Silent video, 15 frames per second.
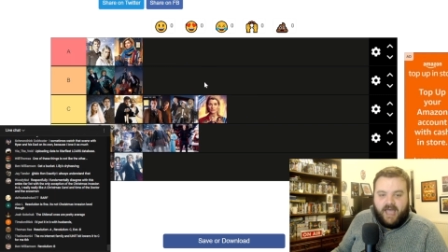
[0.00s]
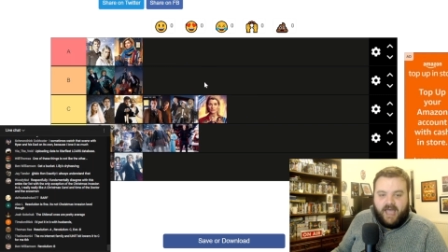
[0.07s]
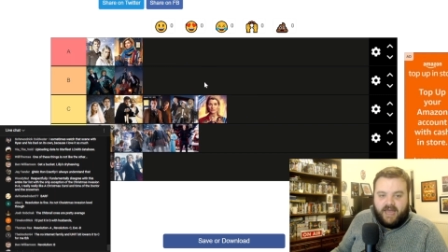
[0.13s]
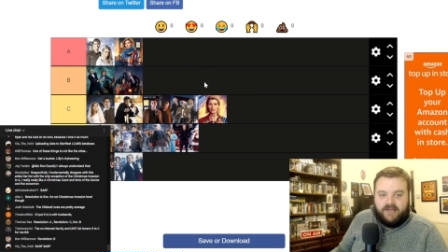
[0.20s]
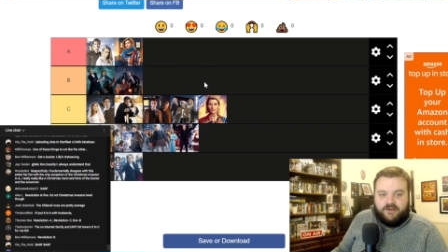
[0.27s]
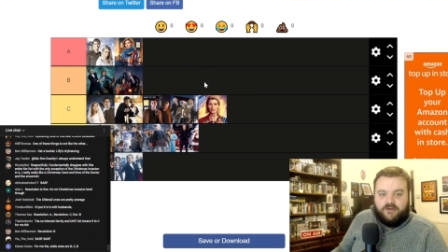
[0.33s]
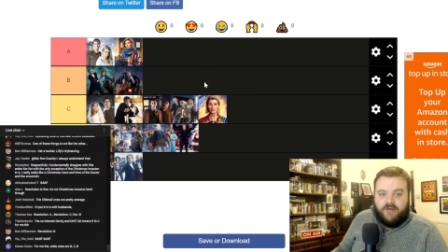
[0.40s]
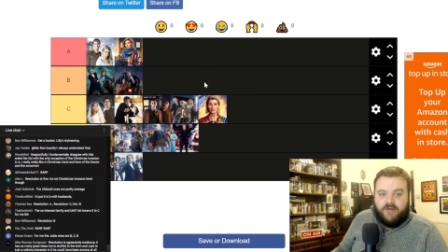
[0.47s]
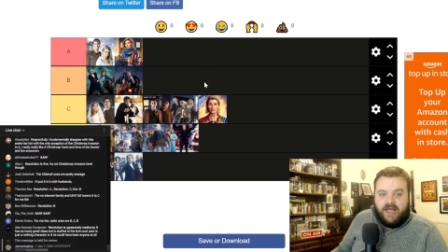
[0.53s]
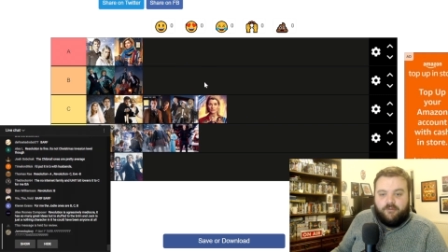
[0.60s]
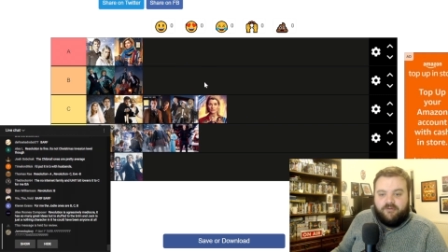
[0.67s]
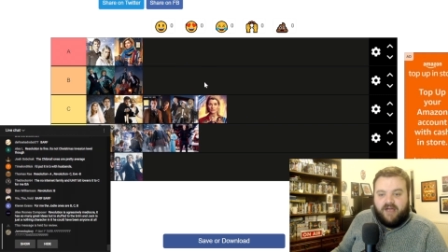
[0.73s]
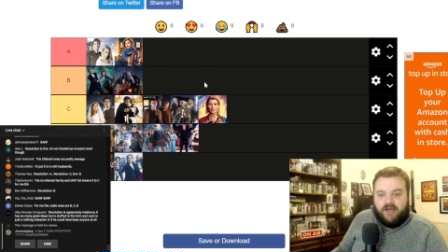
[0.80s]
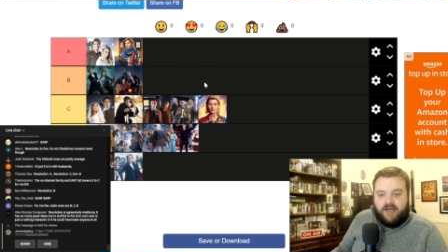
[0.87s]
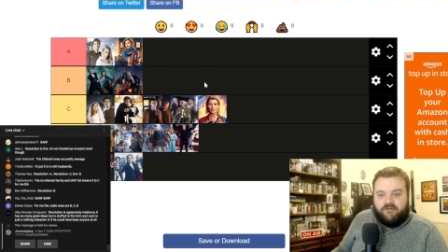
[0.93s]
and I I,
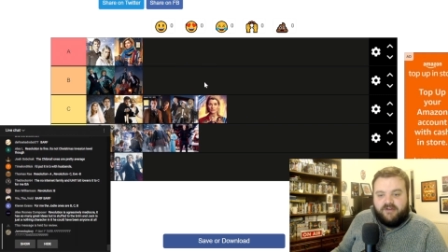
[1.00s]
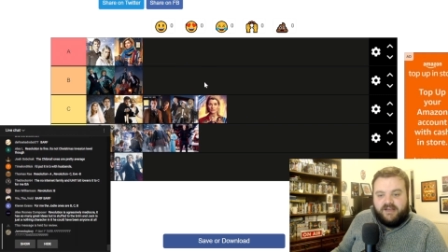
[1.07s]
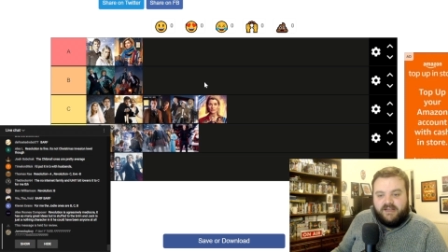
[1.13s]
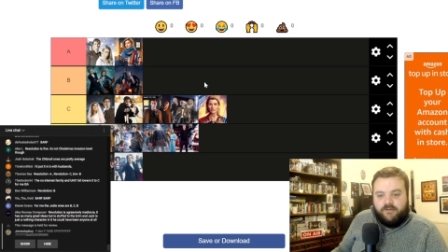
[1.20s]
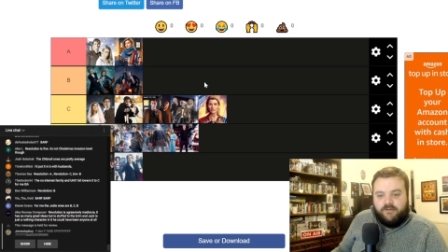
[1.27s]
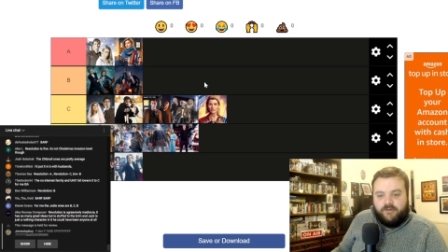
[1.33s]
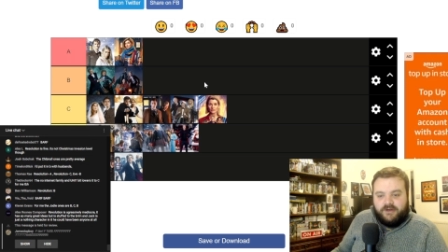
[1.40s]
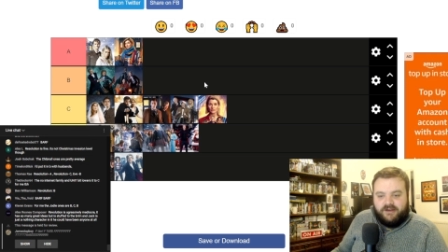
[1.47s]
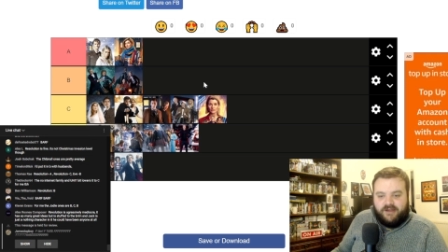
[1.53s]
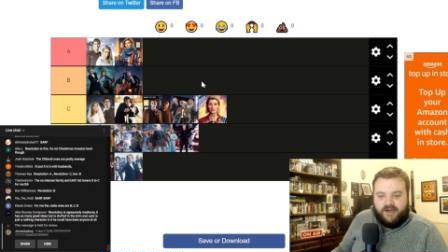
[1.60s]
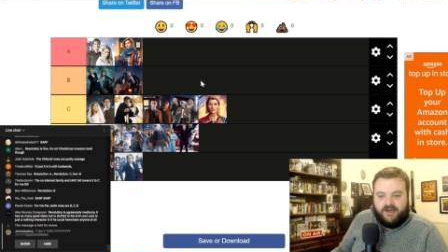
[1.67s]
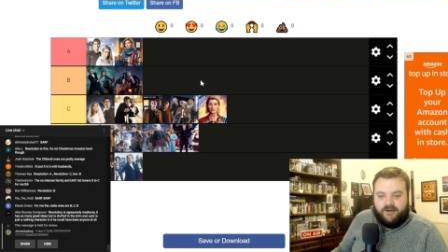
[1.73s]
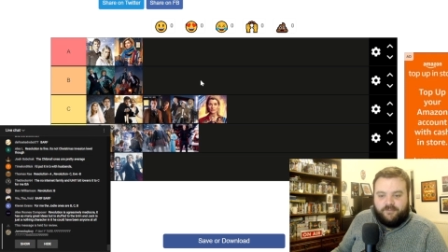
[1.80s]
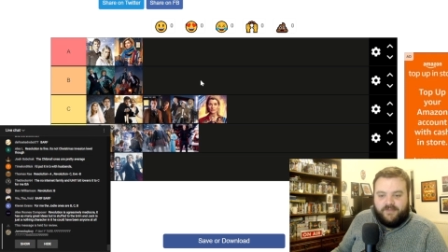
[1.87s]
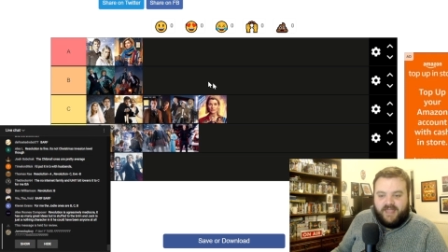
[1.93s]
I really want to
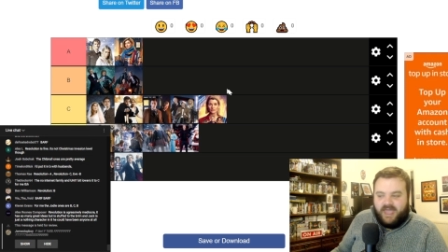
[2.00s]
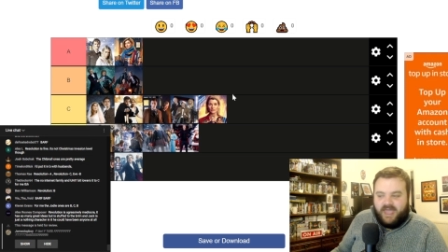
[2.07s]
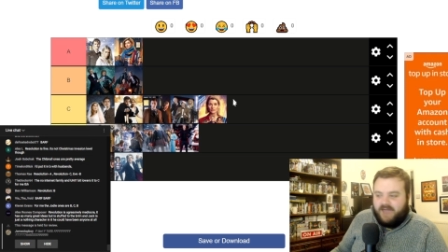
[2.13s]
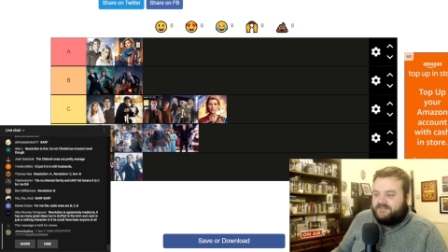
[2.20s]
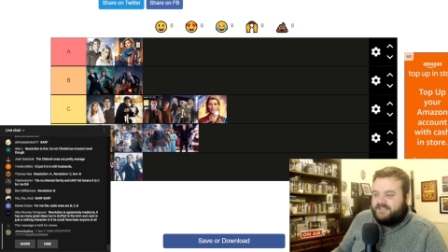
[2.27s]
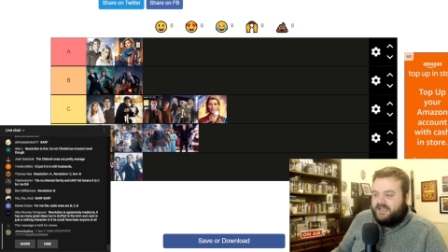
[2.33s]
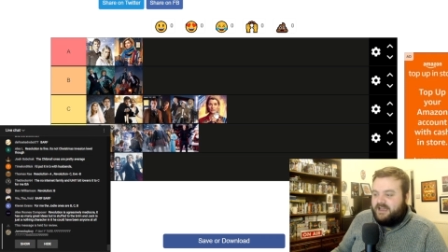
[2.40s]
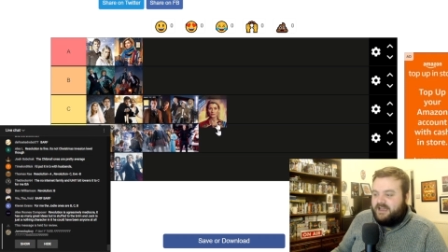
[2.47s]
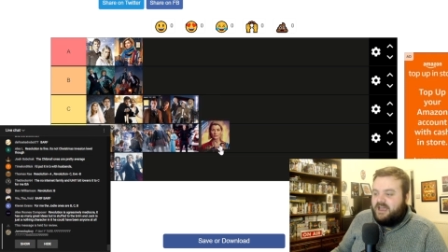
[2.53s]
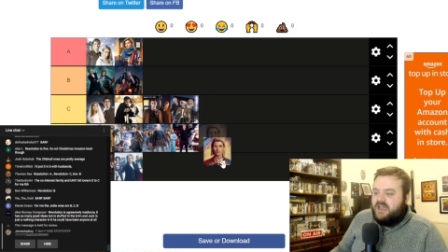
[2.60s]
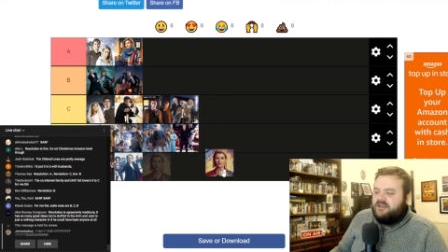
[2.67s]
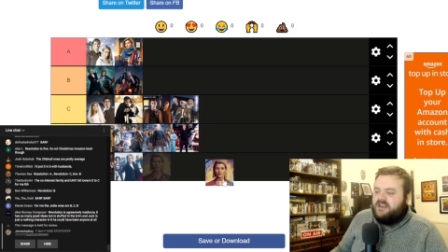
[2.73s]
know F tier.